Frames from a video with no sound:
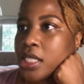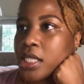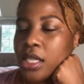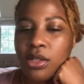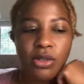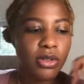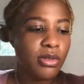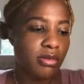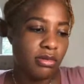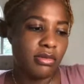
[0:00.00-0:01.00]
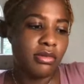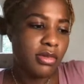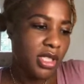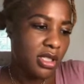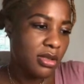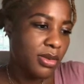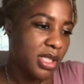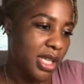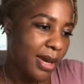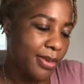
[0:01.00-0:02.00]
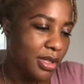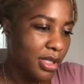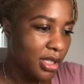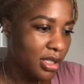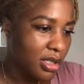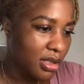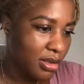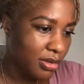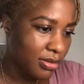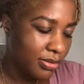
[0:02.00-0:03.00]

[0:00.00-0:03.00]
Single what's happening in this song?